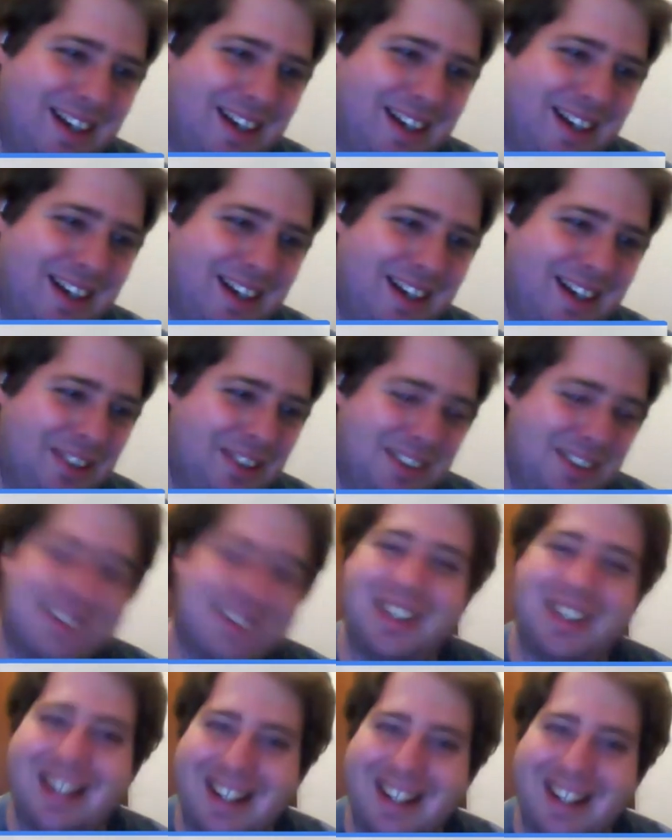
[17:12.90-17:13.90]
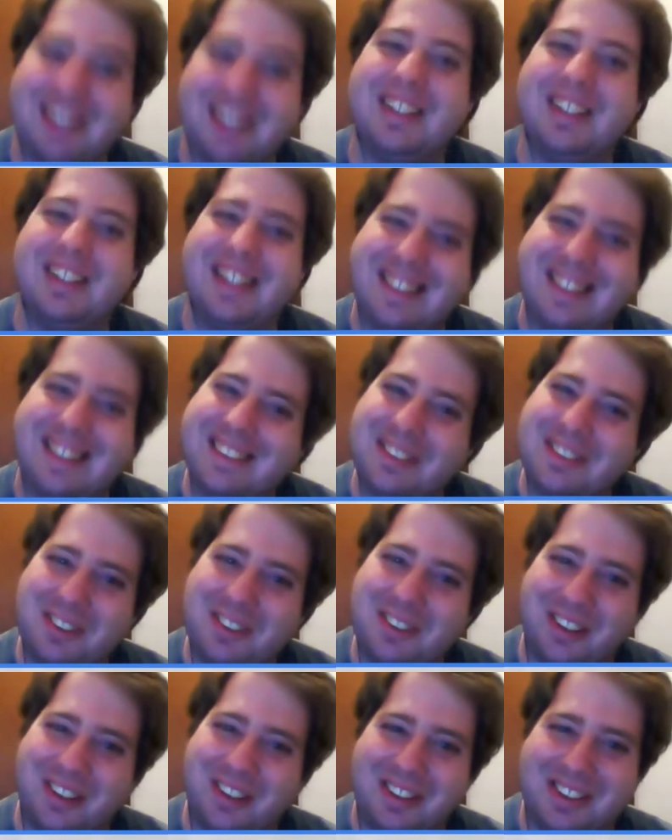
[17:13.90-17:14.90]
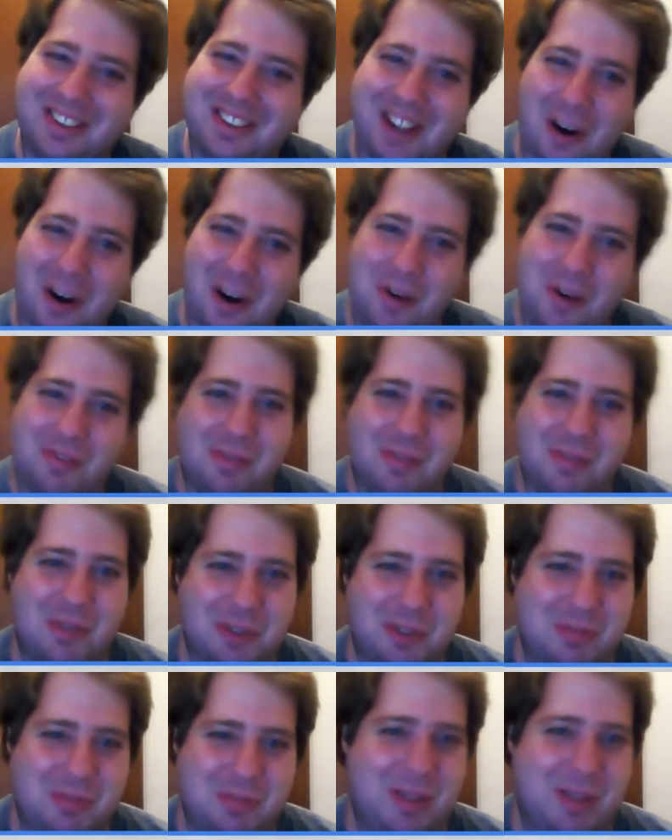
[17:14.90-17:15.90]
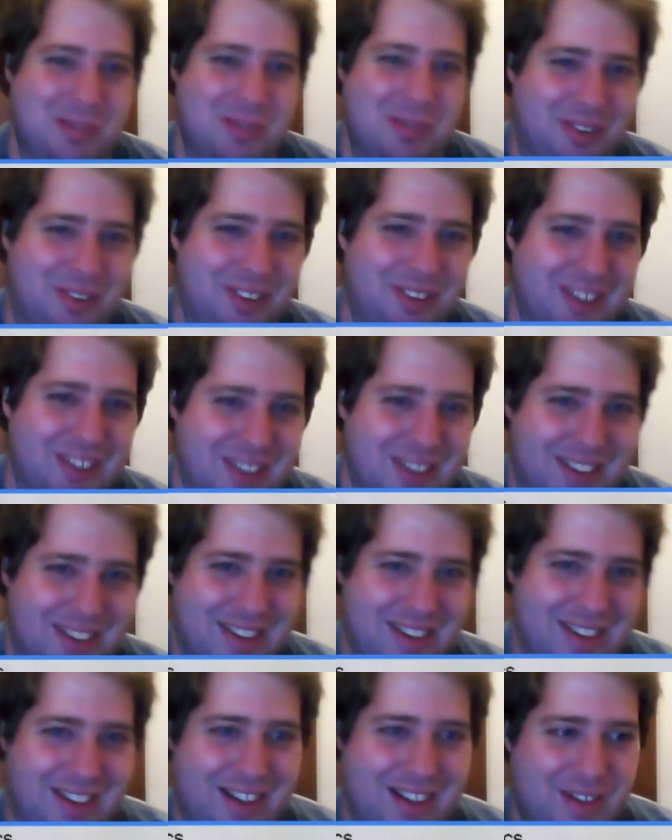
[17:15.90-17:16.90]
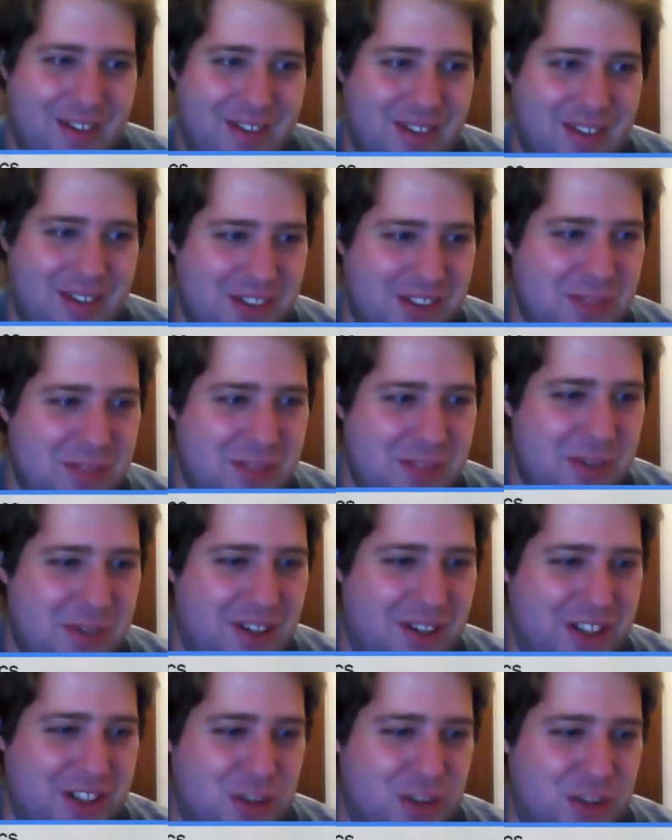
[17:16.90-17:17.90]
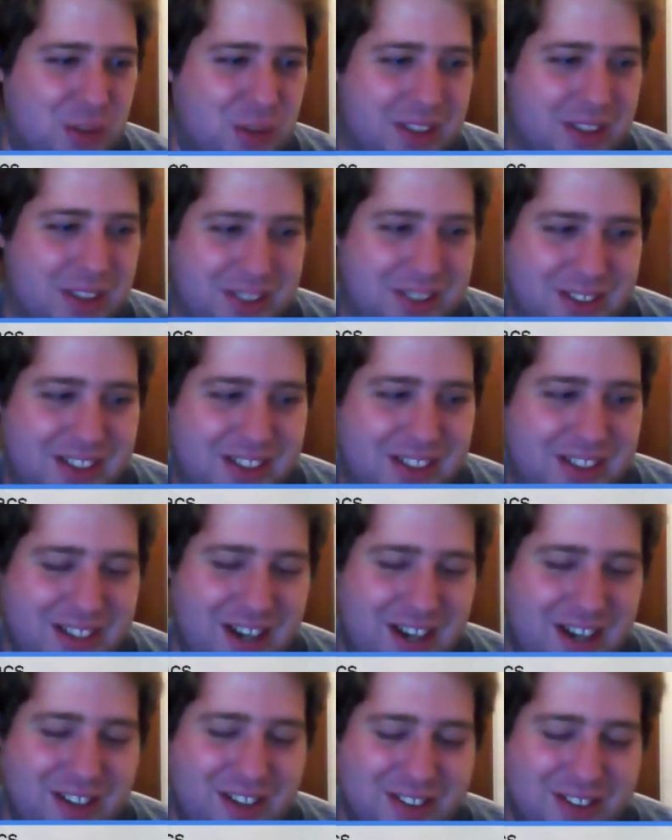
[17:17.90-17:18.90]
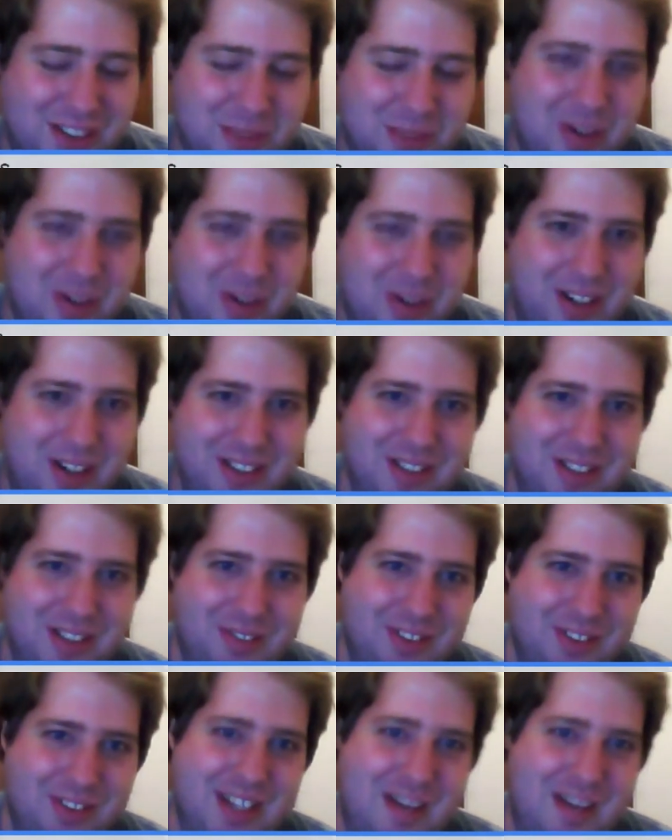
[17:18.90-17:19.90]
it's going to hit a little too close to home for most people if they've experienced what these characters experienced in the first half of the